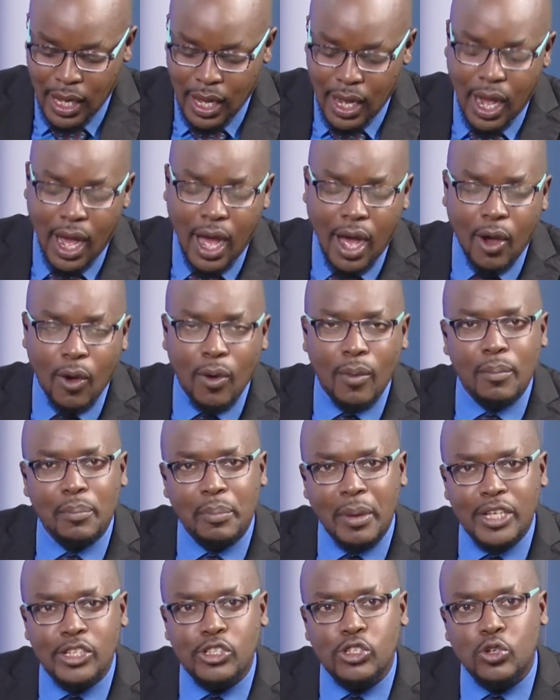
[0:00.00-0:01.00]
How
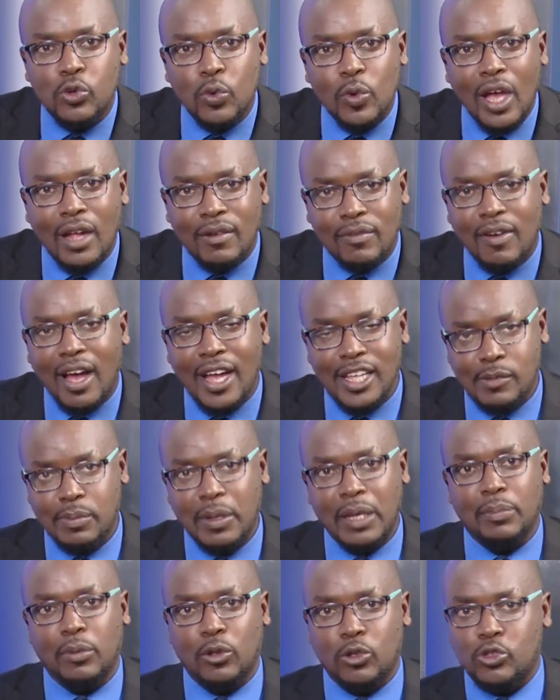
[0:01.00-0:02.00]
best do we advise
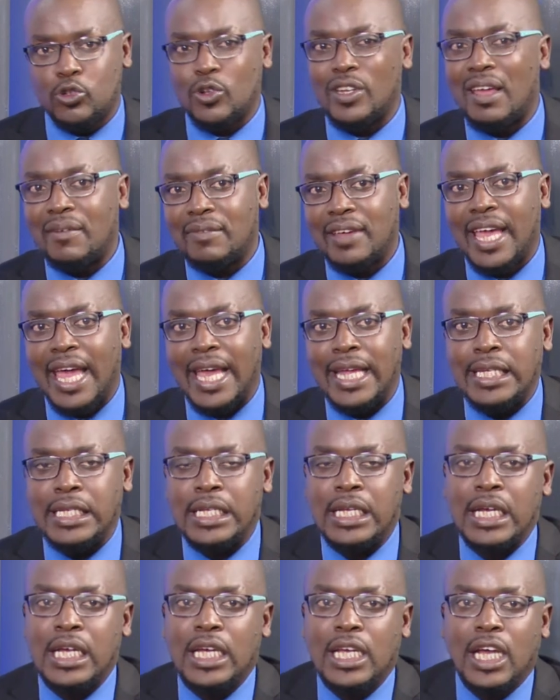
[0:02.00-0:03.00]
people to navigate
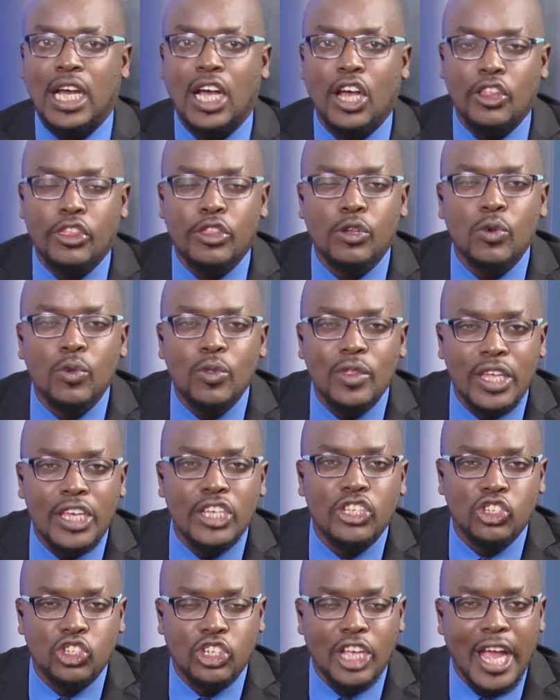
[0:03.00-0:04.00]
through
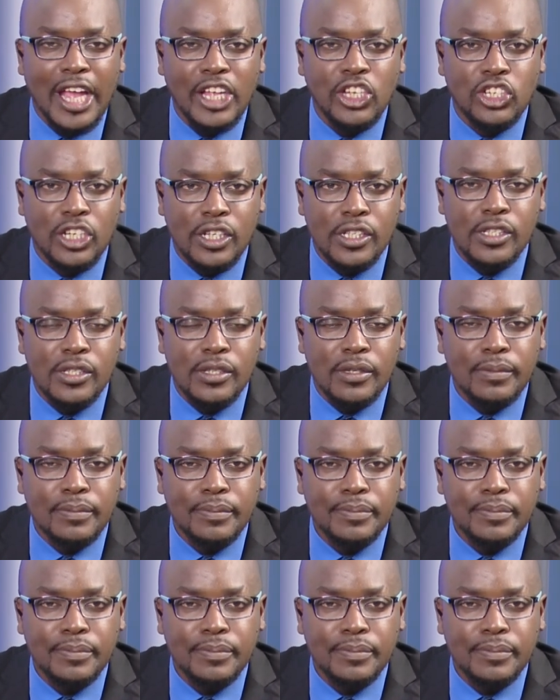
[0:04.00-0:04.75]
these changes?